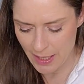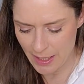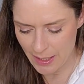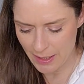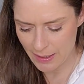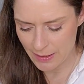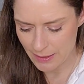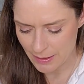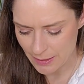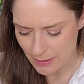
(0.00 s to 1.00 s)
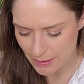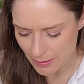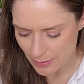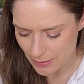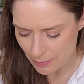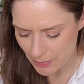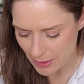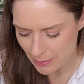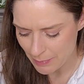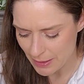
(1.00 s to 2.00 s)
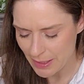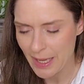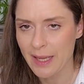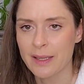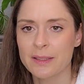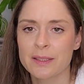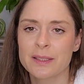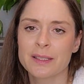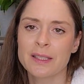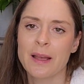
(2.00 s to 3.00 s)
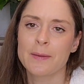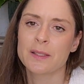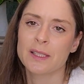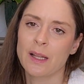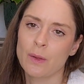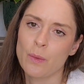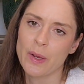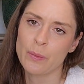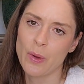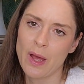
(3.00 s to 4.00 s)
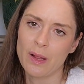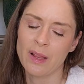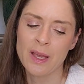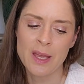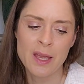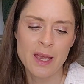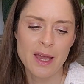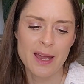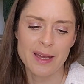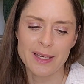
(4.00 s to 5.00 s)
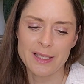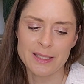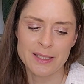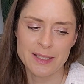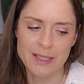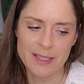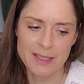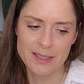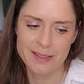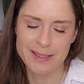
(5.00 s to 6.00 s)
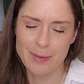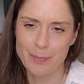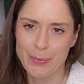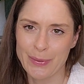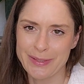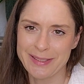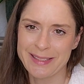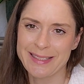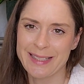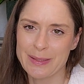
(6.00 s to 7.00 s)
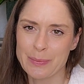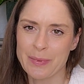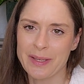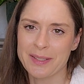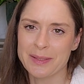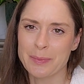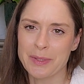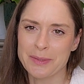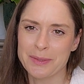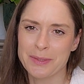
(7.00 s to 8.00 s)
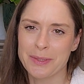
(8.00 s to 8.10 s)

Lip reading: And since my bandanas sell quite well, I did at some point send my husband